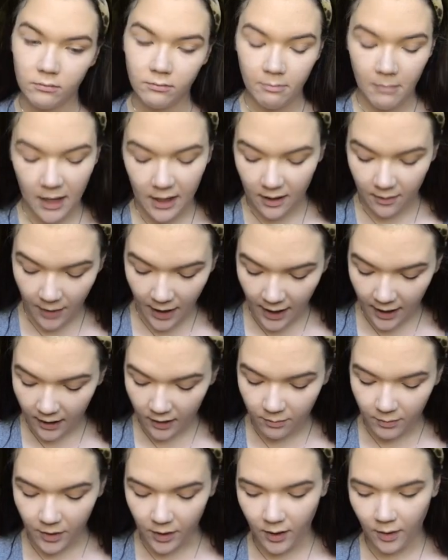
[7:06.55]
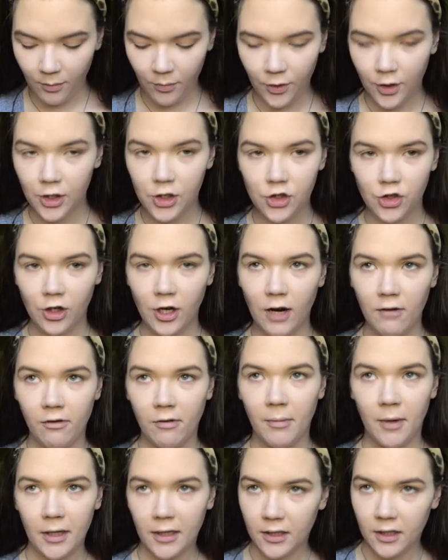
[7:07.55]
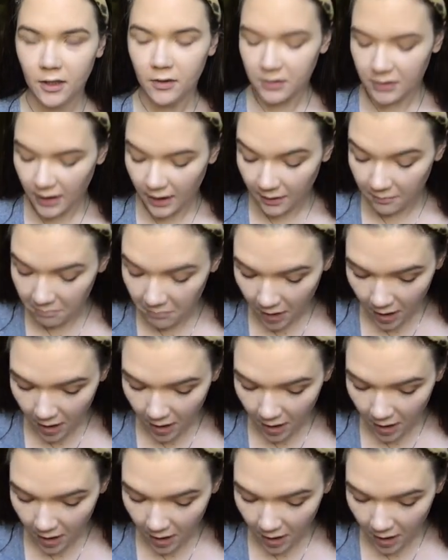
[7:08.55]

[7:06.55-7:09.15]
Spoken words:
makeup hack, but I'm pretty sure everybody knows that.